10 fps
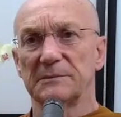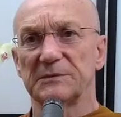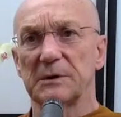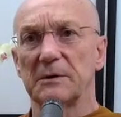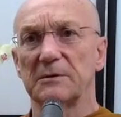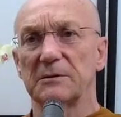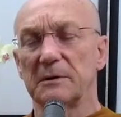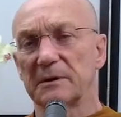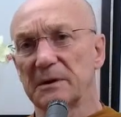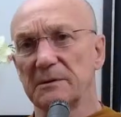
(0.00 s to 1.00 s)
started
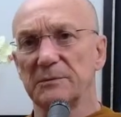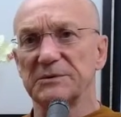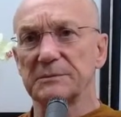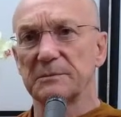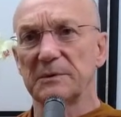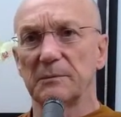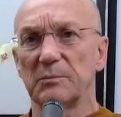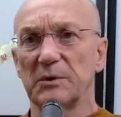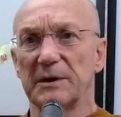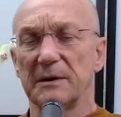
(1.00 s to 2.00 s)
talking. He was
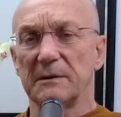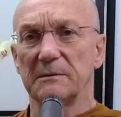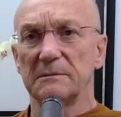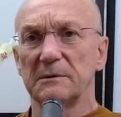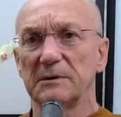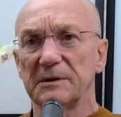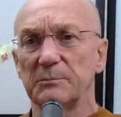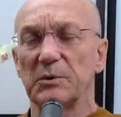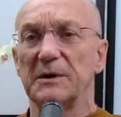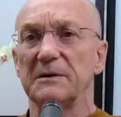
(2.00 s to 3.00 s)
looked
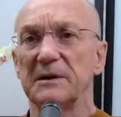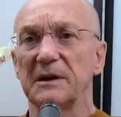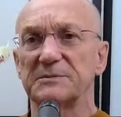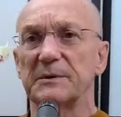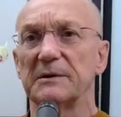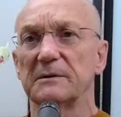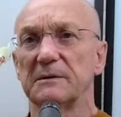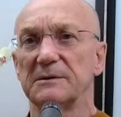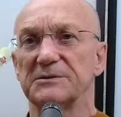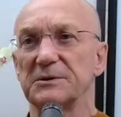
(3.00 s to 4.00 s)
in pretty desperate
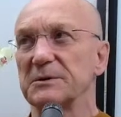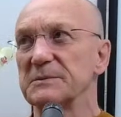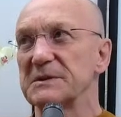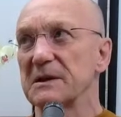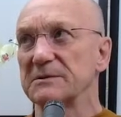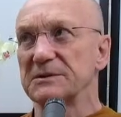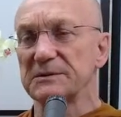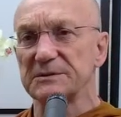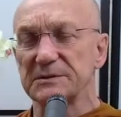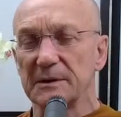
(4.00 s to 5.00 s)

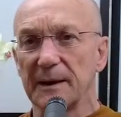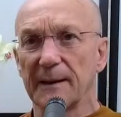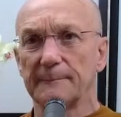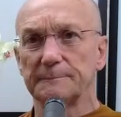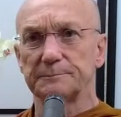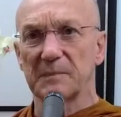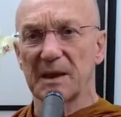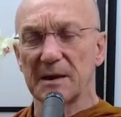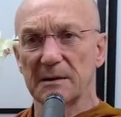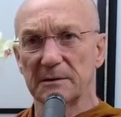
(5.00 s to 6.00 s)
circumstances,
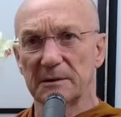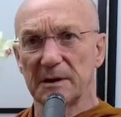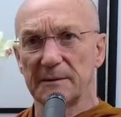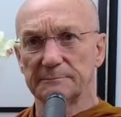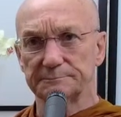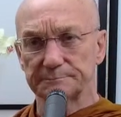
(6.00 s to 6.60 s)
and